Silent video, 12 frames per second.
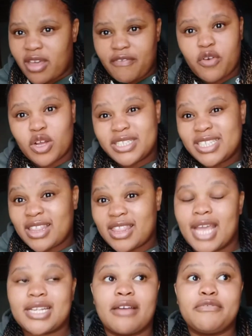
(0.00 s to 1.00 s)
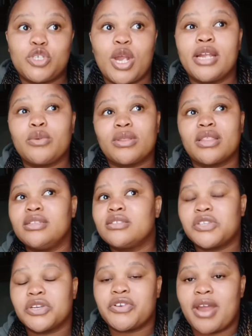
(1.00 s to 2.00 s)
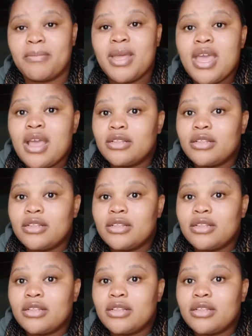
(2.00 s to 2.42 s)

effort in that. I've tried with Instagram.